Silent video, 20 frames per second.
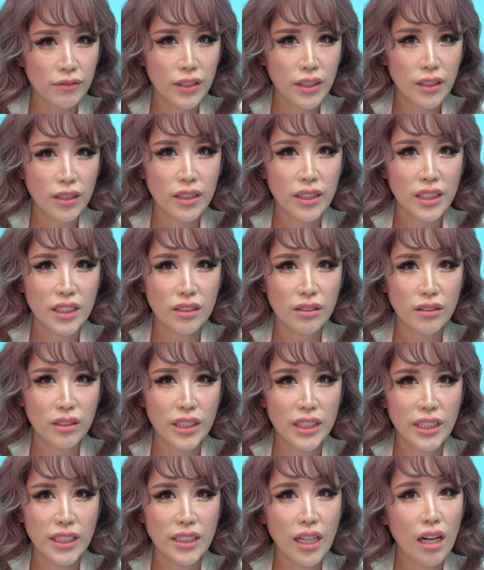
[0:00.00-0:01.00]
her is
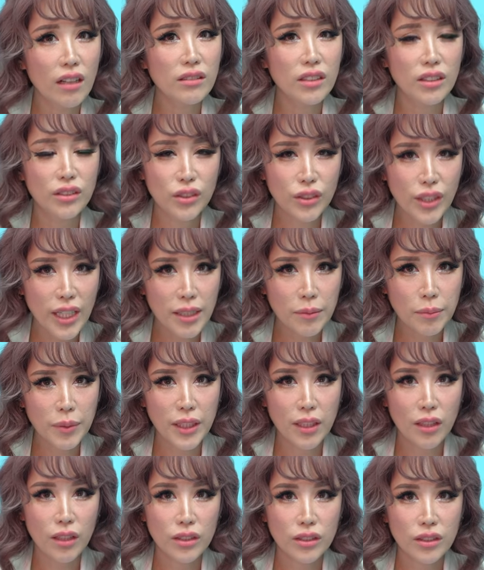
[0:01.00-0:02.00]
already down the drain
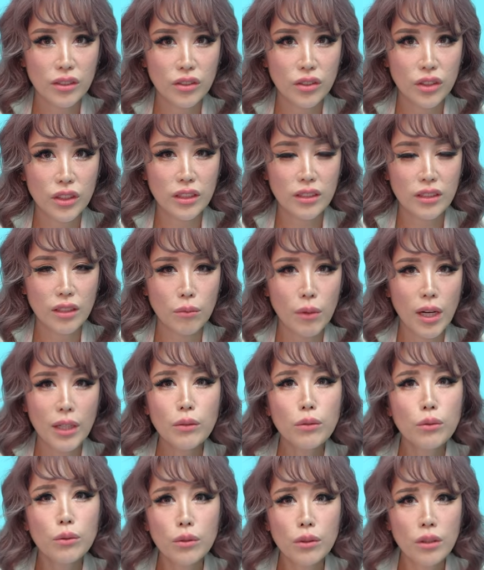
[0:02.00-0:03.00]
because she's the
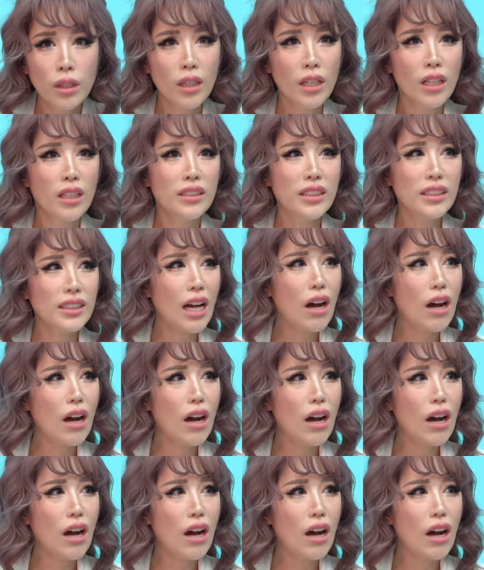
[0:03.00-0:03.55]
one who just